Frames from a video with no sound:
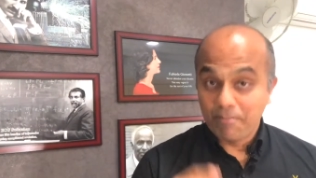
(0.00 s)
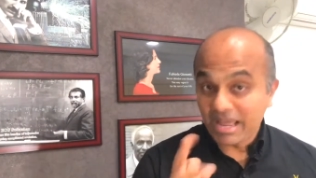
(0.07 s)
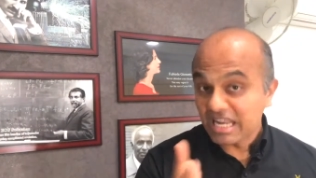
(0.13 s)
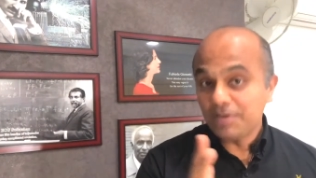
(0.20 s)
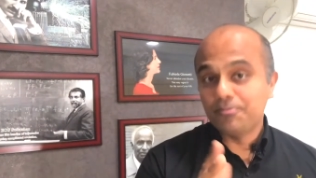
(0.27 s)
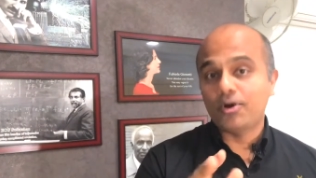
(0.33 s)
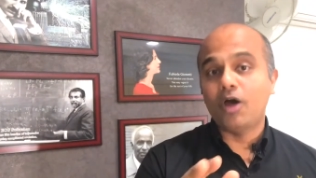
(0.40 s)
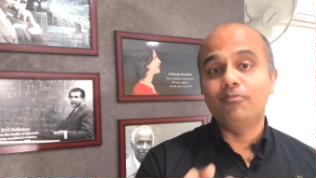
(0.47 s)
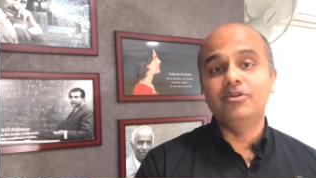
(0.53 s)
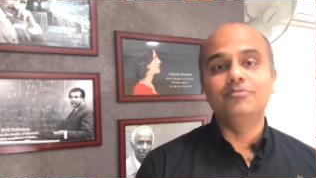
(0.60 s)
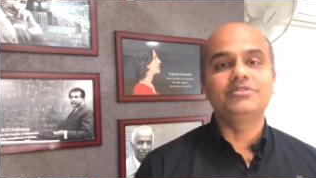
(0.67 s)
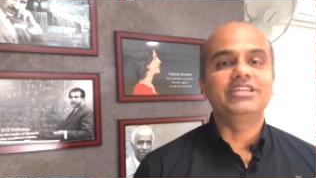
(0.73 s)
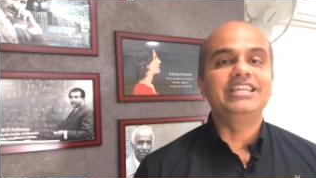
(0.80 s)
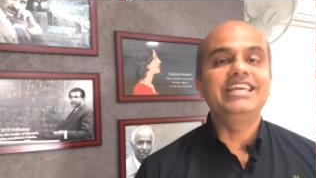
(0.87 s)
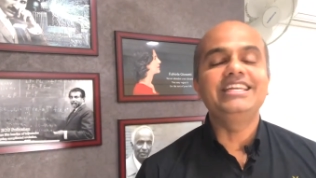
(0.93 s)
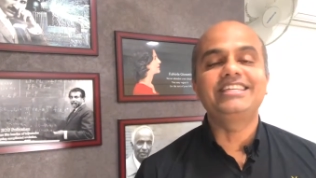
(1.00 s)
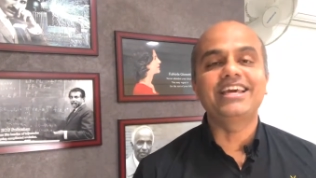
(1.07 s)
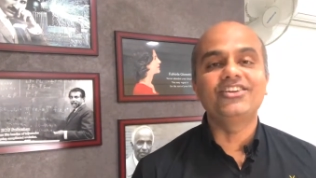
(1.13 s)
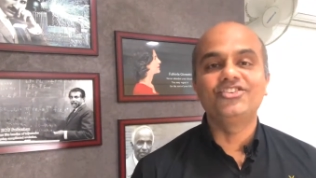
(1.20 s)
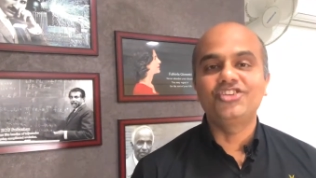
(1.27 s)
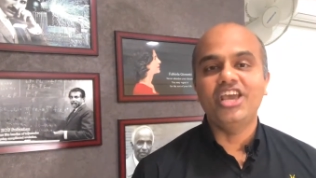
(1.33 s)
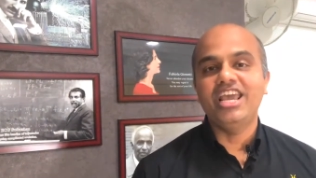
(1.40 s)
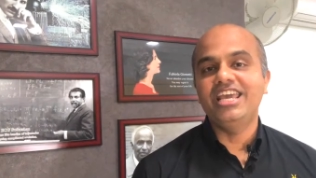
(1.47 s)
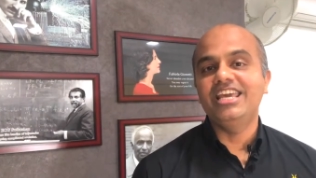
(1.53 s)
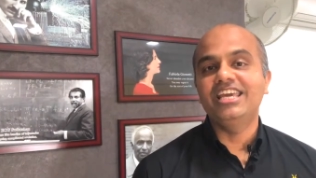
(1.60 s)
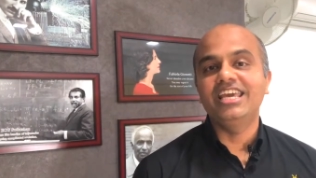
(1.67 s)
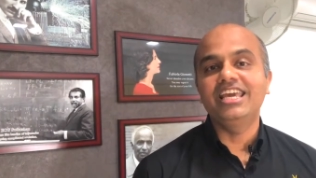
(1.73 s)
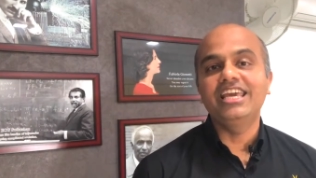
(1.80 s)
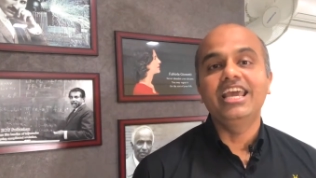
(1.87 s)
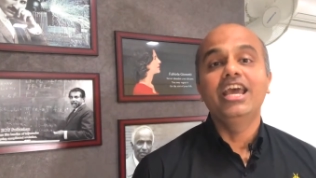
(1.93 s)
many problems in NEET and
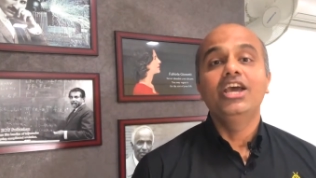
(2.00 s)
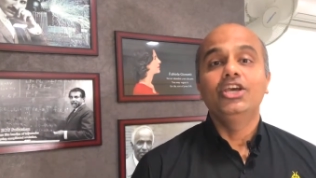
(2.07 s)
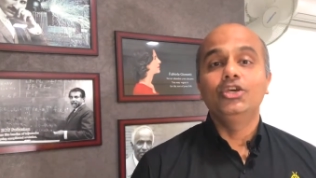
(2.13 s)
JEE,